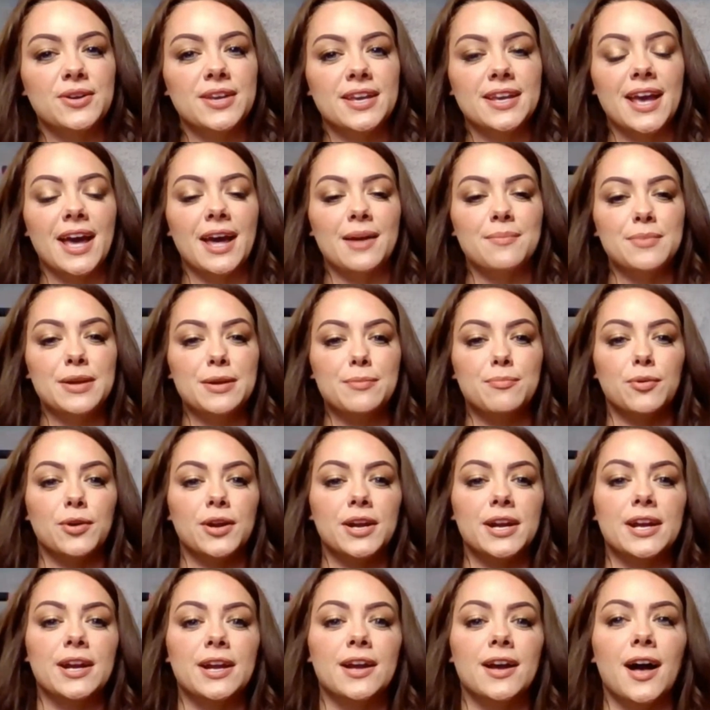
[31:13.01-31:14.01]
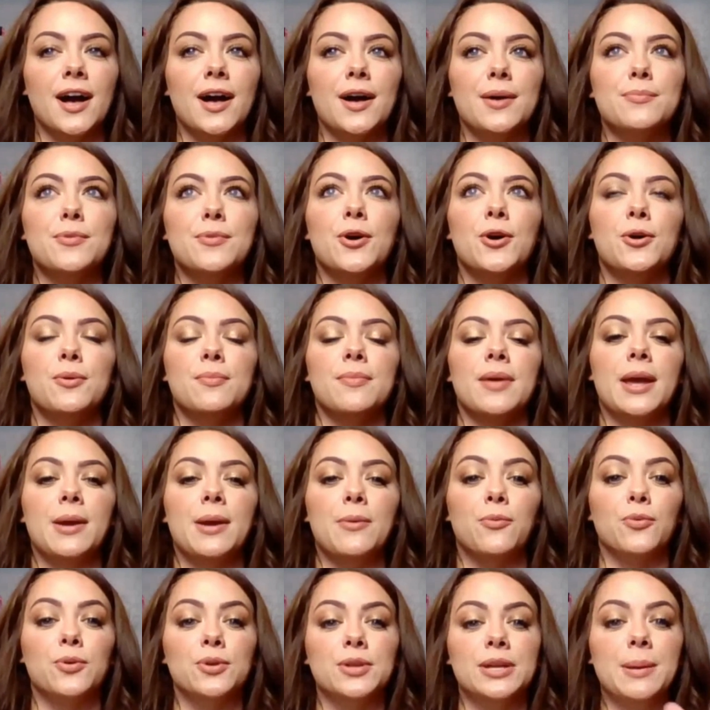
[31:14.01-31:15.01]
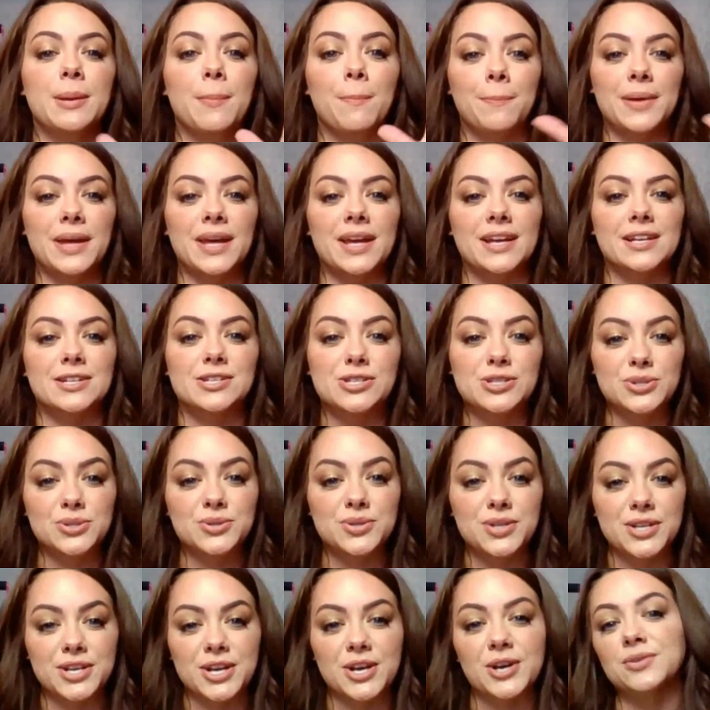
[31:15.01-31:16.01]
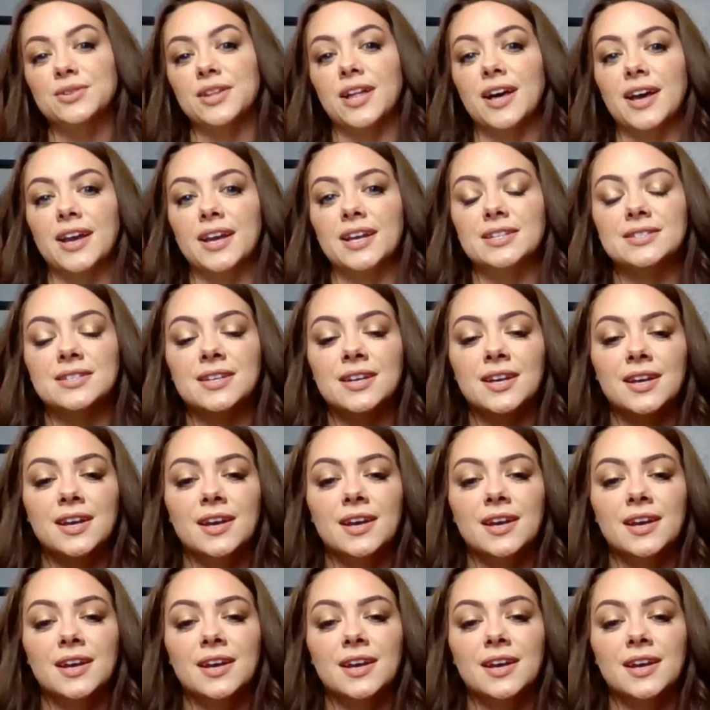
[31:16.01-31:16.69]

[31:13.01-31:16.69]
He had me bring um, home a really big studio light.